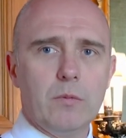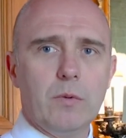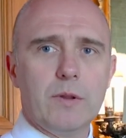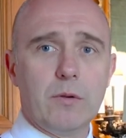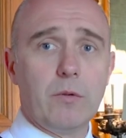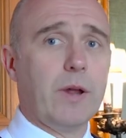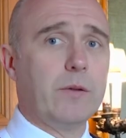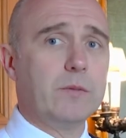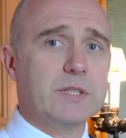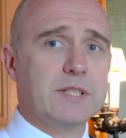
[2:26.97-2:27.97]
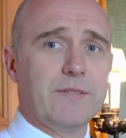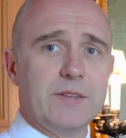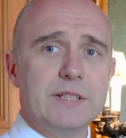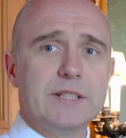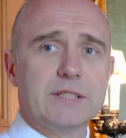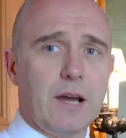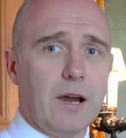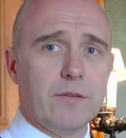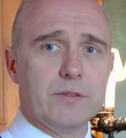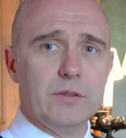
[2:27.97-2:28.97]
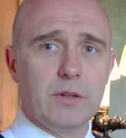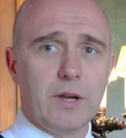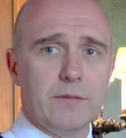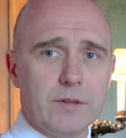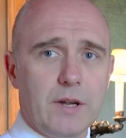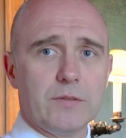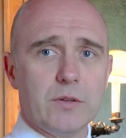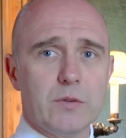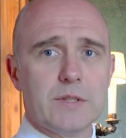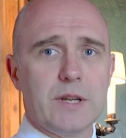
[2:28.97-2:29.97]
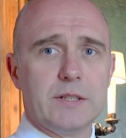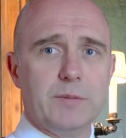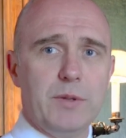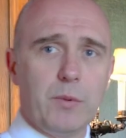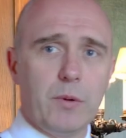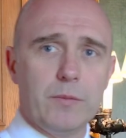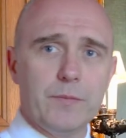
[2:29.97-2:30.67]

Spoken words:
with around 70 staff to look after those 30 people.